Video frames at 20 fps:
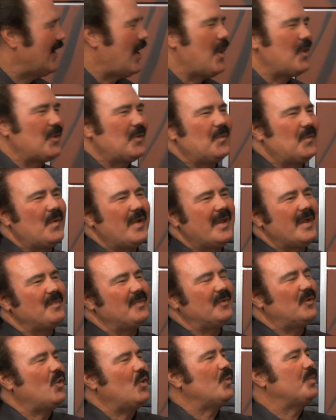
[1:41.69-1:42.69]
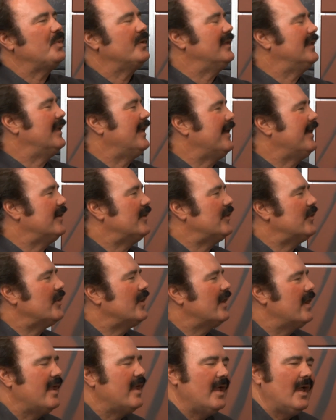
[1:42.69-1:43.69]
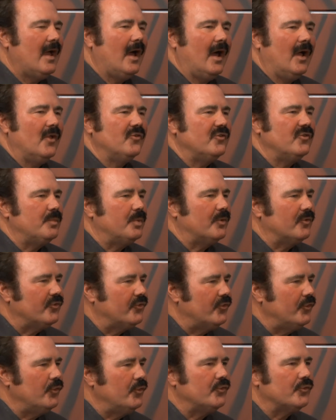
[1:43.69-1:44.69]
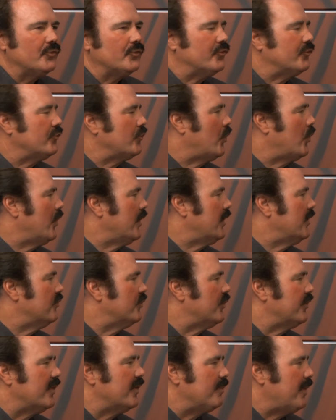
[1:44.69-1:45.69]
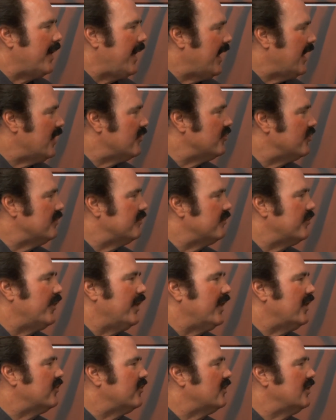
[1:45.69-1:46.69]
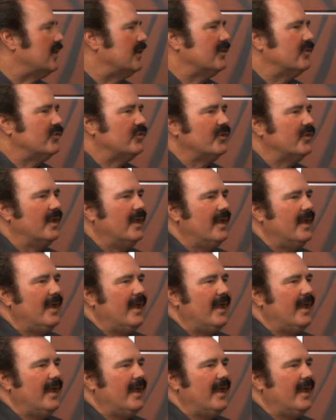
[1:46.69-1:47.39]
On her way up the corporate ladder, she pursues her stories with a passion for excellence,